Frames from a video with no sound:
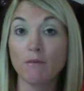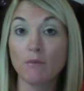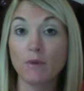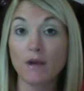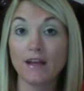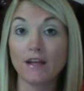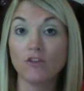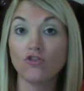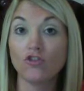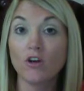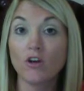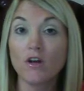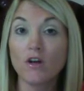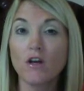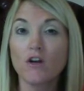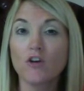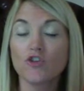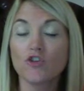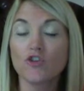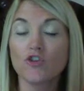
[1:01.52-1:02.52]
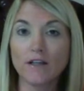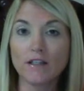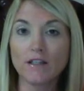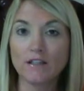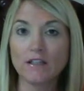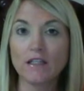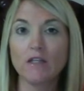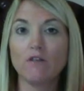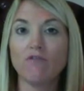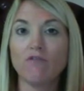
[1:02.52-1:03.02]
page. So let's
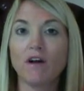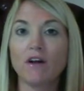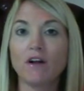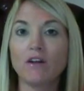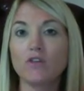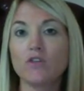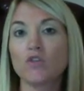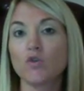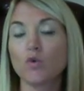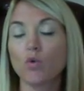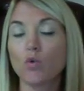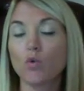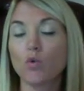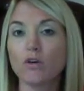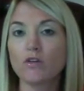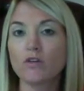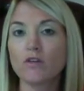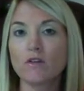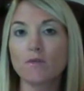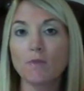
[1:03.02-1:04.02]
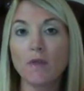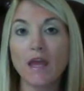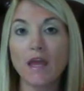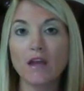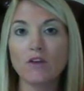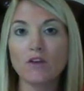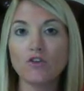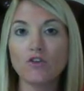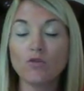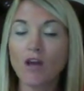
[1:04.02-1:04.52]
say you find a source,
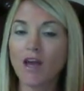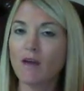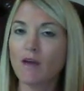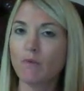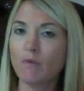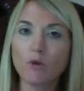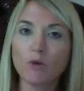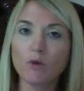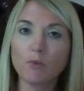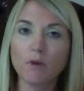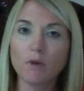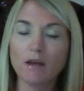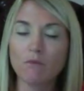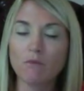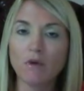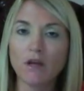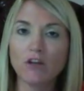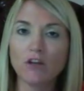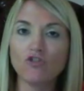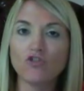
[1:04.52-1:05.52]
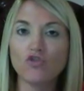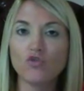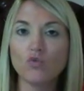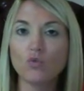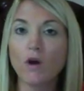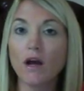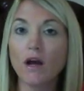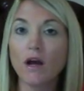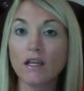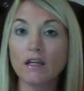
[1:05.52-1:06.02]
and you type up your plan page, and you
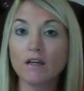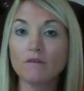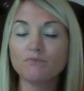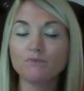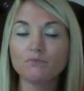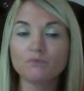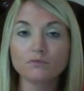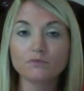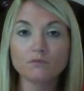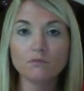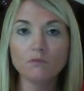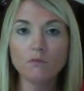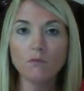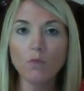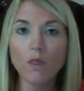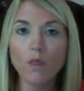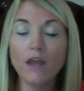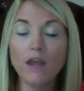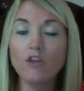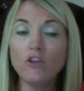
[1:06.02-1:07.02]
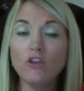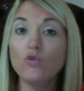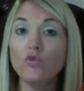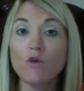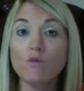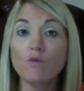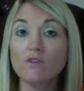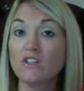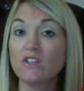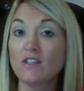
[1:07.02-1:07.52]
write it, and you
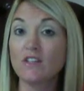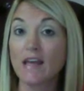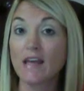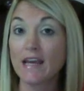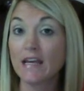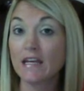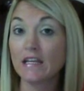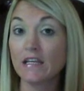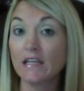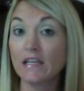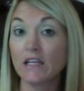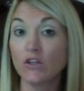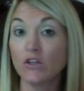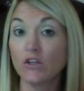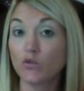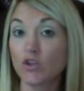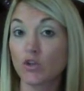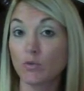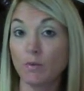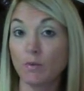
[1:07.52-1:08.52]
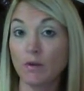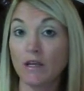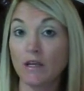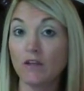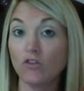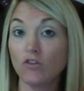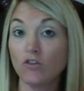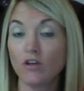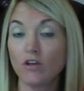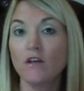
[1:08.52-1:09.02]
don't say it in your speech,
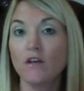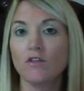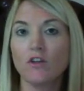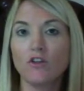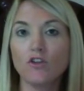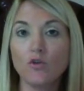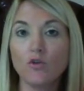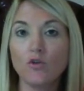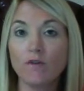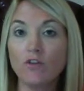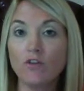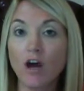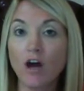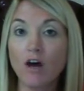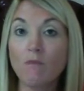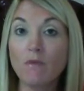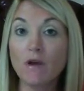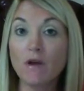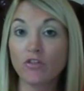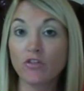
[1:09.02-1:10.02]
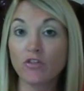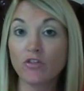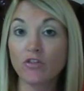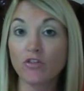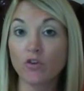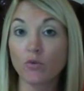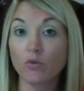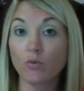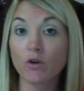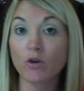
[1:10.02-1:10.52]
then you have not met the
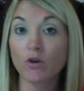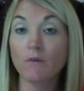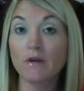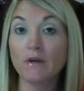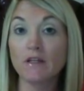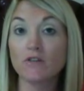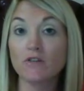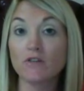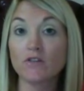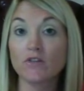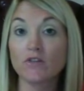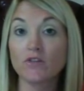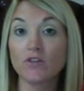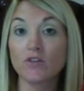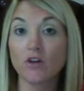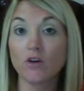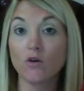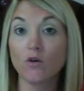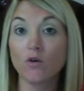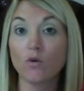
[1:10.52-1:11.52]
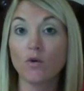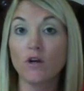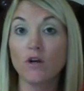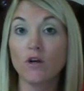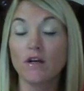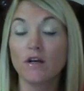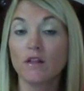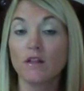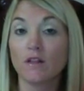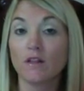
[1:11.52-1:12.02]
requirements. So
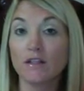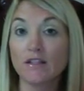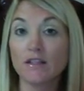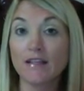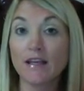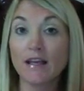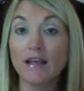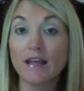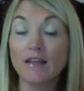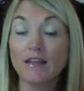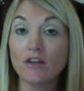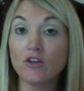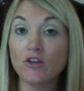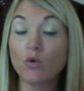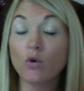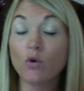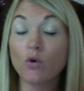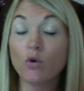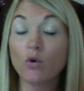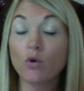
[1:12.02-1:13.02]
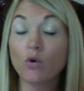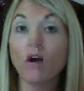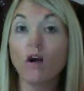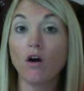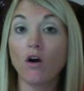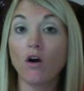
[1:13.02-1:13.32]
let's say that your